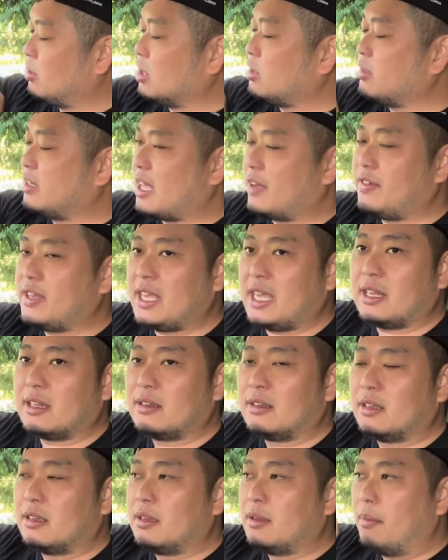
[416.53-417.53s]
navigate
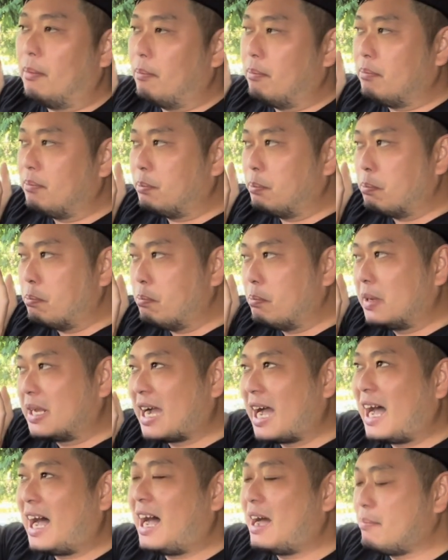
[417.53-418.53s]

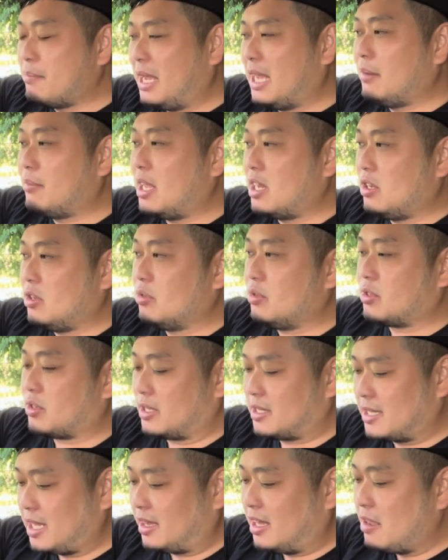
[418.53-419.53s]
car main menus or
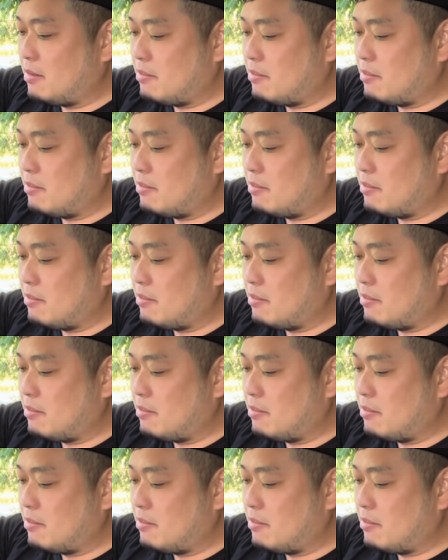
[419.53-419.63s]
setting